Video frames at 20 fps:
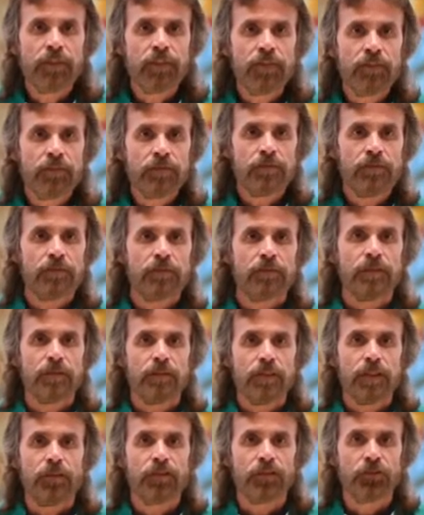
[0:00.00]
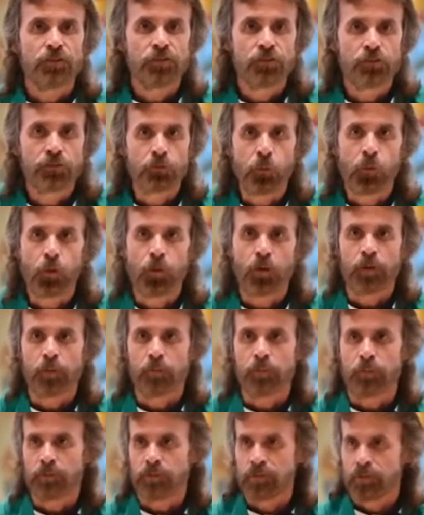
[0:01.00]
even in the
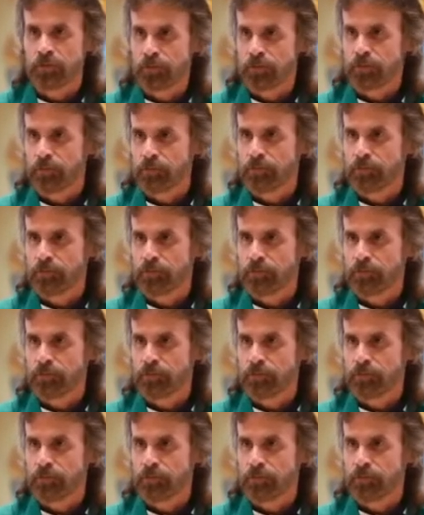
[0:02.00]
storms,